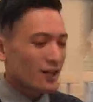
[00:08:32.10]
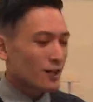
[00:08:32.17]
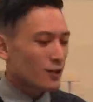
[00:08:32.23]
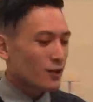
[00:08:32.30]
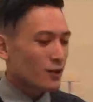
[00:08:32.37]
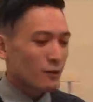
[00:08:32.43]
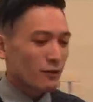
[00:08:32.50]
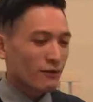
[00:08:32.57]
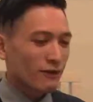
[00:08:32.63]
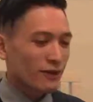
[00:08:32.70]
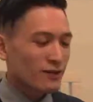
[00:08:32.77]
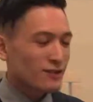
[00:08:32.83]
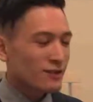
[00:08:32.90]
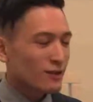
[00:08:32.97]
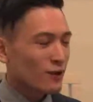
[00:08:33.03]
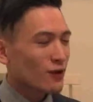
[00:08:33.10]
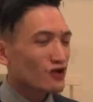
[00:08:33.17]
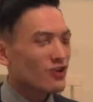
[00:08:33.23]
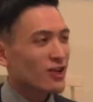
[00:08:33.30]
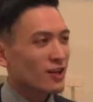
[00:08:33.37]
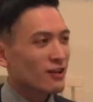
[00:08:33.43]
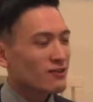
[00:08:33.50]
We face a lot
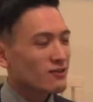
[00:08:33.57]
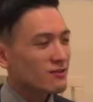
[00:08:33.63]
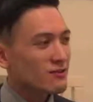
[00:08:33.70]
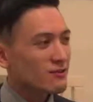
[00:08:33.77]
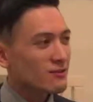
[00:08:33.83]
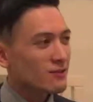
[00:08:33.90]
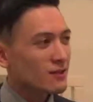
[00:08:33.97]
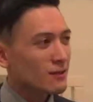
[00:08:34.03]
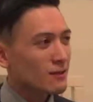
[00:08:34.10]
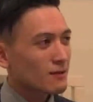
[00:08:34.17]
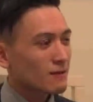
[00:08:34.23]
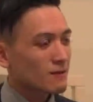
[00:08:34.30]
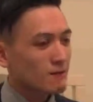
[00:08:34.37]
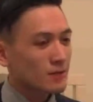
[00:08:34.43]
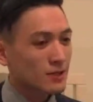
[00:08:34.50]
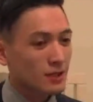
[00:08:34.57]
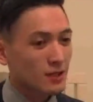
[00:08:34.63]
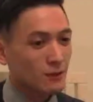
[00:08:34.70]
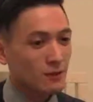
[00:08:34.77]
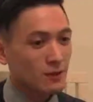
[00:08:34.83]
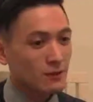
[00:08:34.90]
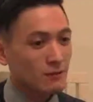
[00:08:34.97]
of challenges,
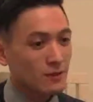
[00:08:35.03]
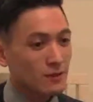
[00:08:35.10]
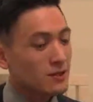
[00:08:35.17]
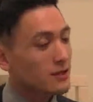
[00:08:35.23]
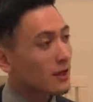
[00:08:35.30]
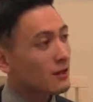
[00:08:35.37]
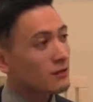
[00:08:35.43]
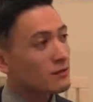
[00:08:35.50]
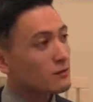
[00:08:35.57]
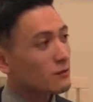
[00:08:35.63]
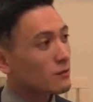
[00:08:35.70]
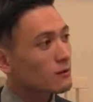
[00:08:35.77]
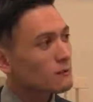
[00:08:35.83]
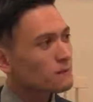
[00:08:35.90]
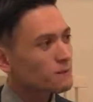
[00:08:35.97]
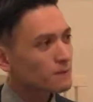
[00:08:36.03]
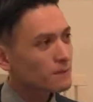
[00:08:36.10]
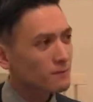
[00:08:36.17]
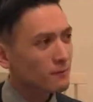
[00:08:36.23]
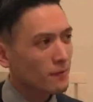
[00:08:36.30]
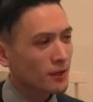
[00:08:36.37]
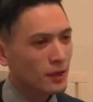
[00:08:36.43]
particularly with the business analyst role.
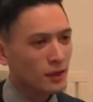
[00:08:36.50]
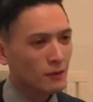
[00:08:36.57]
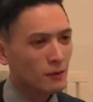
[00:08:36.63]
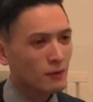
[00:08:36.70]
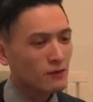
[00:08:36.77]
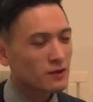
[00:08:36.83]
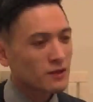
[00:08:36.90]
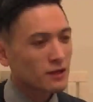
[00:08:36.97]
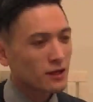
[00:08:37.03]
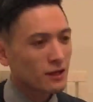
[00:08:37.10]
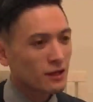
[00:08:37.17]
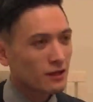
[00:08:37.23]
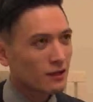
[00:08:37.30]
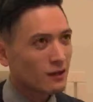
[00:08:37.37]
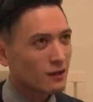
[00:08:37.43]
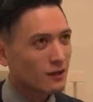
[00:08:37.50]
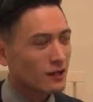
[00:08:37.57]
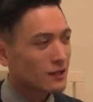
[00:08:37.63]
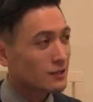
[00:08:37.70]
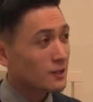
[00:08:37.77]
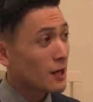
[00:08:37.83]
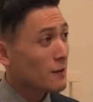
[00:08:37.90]
Obviously,
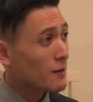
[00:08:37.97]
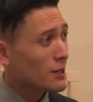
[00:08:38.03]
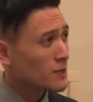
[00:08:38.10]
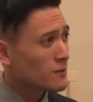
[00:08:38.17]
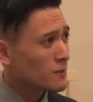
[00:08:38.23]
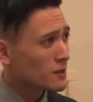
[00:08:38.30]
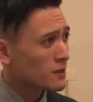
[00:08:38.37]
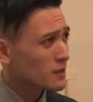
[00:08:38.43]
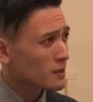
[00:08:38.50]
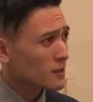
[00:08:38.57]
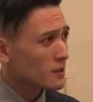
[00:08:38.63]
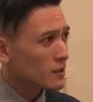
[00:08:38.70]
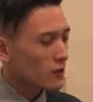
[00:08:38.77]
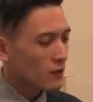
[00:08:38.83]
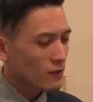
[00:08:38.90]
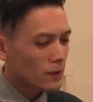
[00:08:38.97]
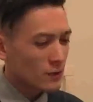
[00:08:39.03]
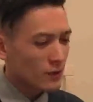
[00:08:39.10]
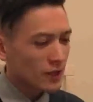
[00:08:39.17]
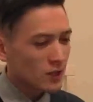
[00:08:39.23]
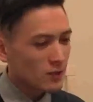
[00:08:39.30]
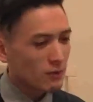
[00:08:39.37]
time management.
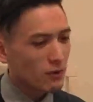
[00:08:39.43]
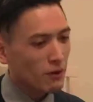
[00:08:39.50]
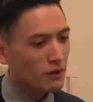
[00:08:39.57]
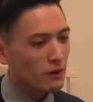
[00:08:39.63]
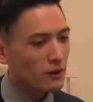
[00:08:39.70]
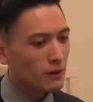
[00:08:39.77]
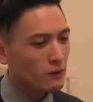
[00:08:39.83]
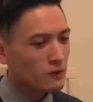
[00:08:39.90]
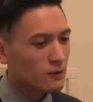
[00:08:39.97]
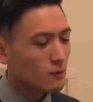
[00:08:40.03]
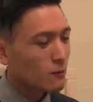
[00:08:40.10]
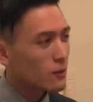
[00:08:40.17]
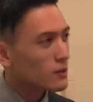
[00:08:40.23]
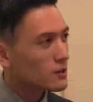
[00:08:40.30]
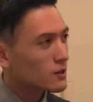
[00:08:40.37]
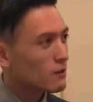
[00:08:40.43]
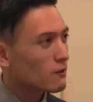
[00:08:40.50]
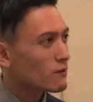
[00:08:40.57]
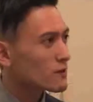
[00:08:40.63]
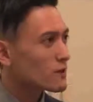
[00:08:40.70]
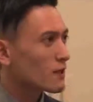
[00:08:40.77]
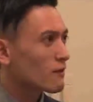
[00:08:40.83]
Obviously, we need to prioritize some works, and
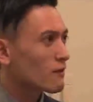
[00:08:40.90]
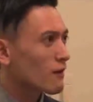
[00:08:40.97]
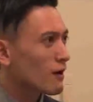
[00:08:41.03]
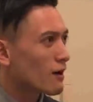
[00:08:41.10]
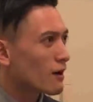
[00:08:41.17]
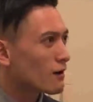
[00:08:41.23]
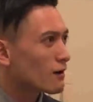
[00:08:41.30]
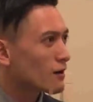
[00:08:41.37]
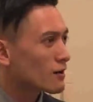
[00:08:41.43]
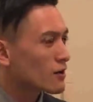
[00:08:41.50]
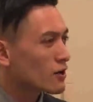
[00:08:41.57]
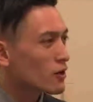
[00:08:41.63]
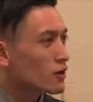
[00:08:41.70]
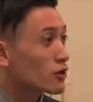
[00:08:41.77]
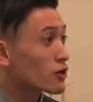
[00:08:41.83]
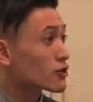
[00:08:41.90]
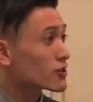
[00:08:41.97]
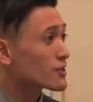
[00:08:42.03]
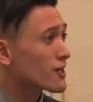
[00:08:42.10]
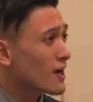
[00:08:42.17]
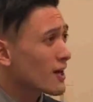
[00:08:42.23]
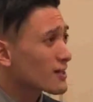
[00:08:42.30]
obviously there are
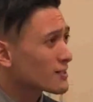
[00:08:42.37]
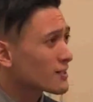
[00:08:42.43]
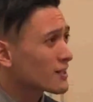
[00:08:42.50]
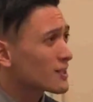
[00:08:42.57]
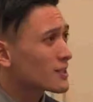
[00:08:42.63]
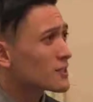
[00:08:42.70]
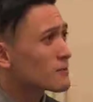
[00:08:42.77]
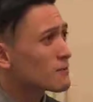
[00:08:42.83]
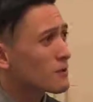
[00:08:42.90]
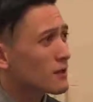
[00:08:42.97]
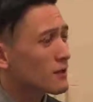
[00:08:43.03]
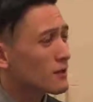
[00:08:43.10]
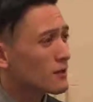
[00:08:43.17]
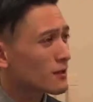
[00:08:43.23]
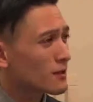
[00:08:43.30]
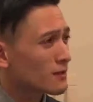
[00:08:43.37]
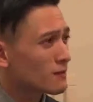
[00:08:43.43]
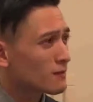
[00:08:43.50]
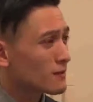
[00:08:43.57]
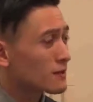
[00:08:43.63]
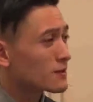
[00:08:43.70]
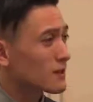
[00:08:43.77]
urgent tasks that needs to be
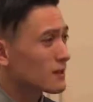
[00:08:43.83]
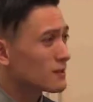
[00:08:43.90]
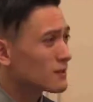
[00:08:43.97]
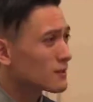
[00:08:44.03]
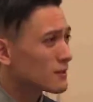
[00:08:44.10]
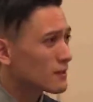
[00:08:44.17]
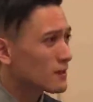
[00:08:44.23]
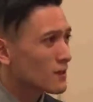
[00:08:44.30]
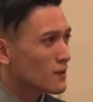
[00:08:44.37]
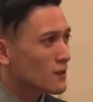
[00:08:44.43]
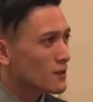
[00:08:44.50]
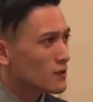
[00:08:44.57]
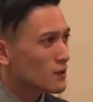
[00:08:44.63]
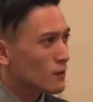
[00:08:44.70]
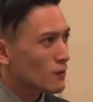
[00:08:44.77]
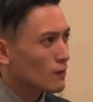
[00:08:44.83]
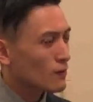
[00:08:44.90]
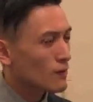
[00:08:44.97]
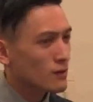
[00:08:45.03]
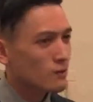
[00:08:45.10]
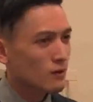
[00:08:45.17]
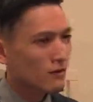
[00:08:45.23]
done. So
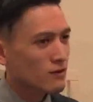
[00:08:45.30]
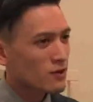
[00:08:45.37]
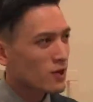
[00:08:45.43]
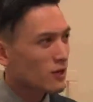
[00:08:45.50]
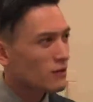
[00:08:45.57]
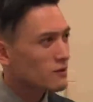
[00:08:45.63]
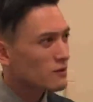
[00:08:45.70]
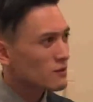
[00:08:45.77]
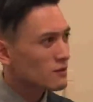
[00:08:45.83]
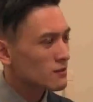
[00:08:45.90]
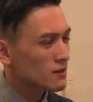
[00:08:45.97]
that's one of the challenges.